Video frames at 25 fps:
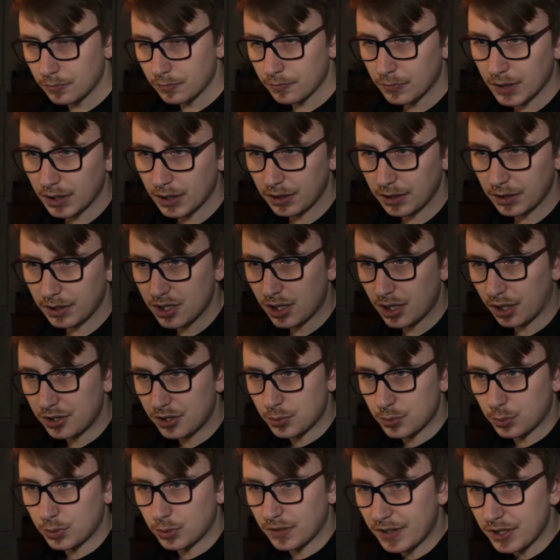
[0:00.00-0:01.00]
The charges
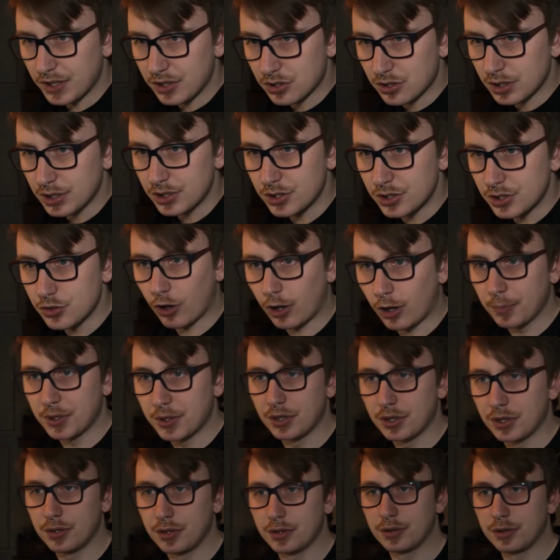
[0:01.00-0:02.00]
were eventually dropped,
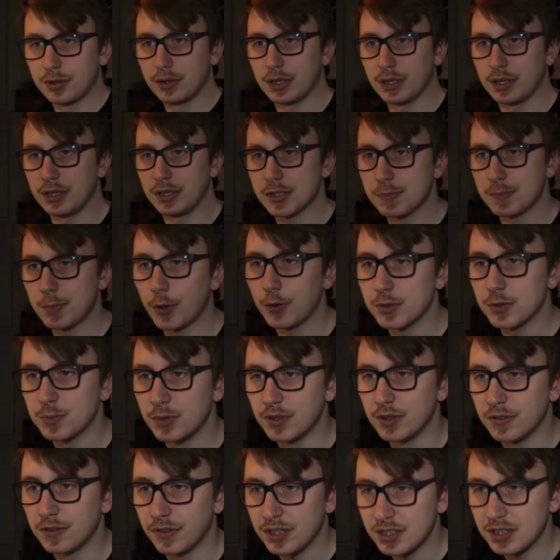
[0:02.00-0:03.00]
and a spokesman
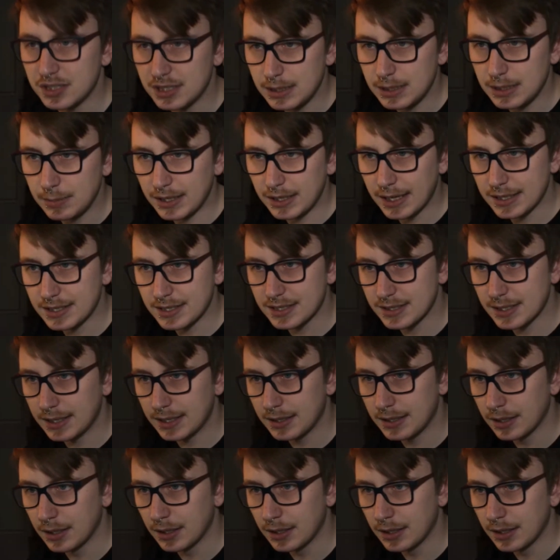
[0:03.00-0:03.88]
for the CPS said,